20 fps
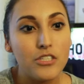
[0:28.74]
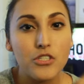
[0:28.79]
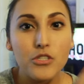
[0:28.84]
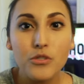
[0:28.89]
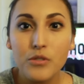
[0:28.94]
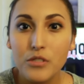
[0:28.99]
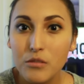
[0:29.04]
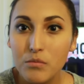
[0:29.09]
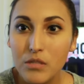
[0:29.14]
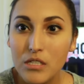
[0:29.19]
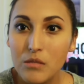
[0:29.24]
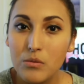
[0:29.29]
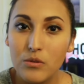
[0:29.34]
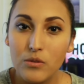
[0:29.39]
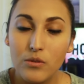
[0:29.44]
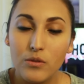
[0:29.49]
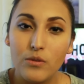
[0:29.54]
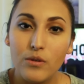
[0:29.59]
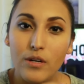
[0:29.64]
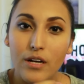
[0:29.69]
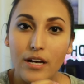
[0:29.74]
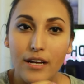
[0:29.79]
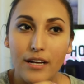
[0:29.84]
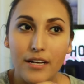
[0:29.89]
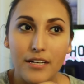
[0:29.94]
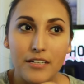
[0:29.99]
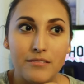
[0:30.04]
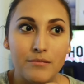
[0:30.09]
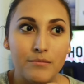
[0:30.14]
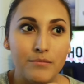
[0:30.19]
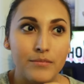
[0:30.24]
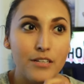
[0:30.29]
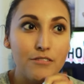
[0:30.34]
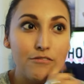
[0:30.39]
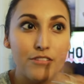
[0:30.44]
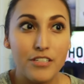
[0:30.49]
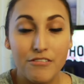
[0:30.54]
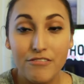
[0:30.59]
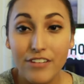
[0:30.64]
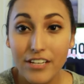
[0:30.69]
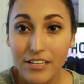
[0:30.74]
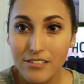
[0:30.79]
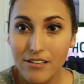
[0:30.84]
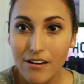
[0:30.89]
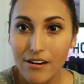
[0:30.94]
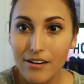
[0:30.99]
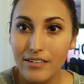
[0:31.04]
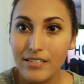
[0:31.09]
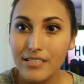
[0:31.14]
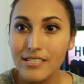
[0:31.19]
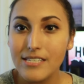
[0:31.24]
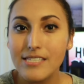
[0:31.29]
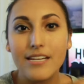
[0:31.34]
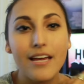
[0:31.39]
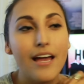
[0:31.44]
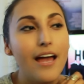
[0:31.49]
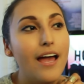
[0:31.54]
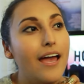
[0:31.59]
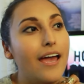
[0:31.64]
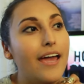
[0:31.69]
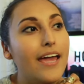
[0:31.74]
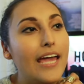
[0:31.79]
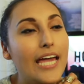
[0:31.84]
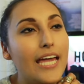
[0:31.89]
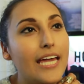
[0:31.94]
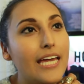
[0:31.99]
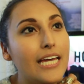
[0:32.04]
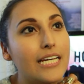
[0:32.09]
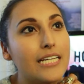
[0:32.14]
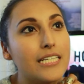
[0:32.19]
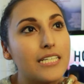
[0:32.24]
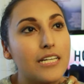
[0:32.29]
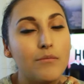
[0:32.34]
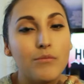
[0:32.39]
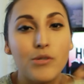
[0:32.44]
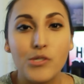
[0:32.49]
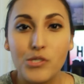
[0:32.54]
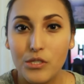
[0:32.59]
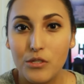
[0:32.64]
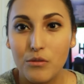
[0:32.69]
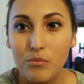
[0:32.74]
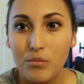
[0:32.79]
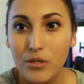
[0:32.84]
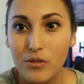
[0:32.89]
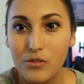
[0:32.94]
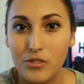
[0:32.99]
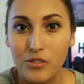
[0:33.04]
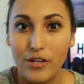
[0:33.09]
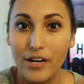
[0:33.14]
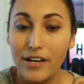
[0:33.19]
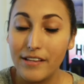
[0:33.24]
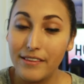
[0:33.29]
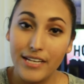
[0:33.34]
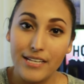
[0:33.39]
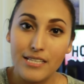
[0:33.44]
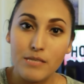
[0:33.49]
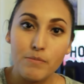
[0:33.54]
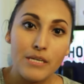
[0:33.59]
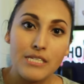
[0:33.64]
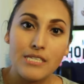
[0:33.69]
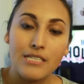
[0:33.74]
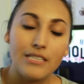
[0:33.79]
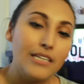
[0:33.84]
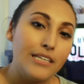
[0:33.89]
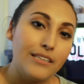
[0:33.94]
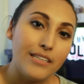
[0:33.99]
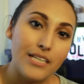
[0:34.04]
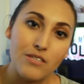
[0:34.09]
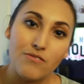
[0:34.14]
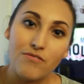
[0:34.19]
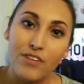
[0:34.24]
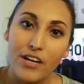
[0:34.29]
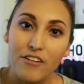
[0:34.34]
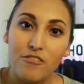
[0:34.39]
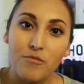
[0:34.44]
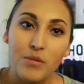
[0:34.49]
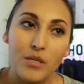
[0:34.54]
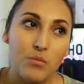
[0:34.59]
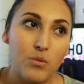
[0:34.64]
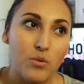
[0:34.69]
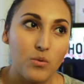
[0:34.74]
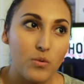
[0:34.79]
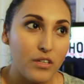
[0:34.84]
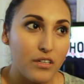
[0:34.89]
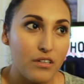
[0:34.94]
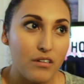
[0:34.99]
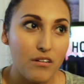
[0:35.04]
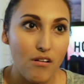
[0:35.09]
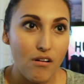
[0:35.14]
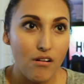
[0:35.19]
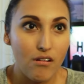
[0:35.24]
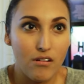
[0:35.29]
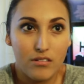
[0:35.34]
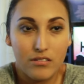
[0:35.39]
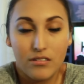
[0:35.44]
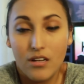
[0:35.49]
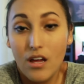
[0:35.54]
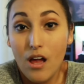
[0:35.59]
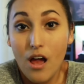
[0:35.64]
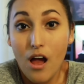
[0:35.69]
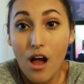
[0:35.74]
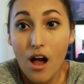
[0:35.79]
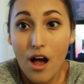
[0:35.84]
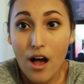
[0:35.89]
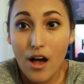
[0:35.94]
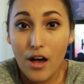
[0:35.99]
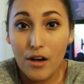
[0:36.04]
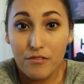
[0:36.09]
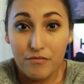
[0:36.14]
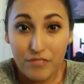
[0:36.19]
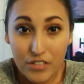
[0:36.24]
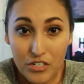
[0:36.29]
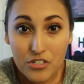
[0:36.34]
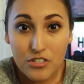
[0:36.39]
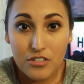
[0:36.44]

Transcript: and two other people, um, a V F X artist and a music composer. And that's basically it. That's five people working on a